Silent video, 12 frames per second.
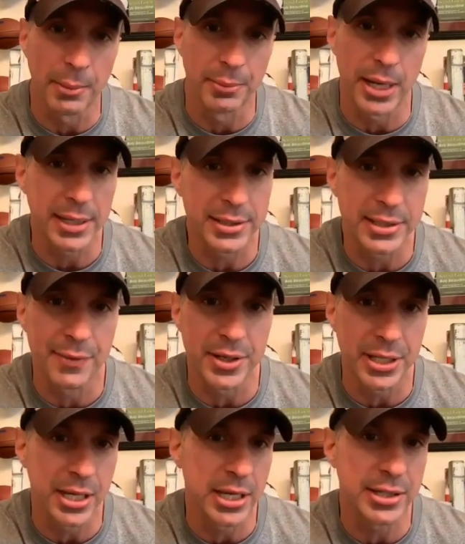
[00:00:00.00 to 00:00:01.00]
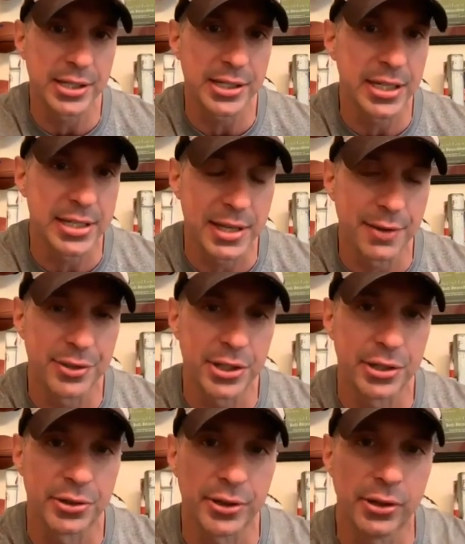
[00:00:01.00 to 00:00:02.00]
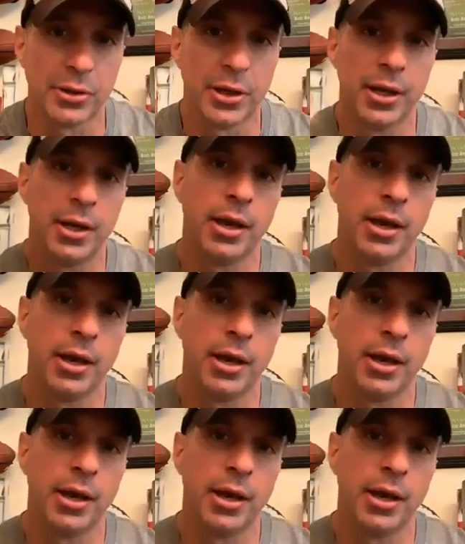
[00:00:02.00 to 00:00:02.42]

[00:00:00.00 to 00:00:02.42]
I'm like seventeen, sixteen, seventeen years old.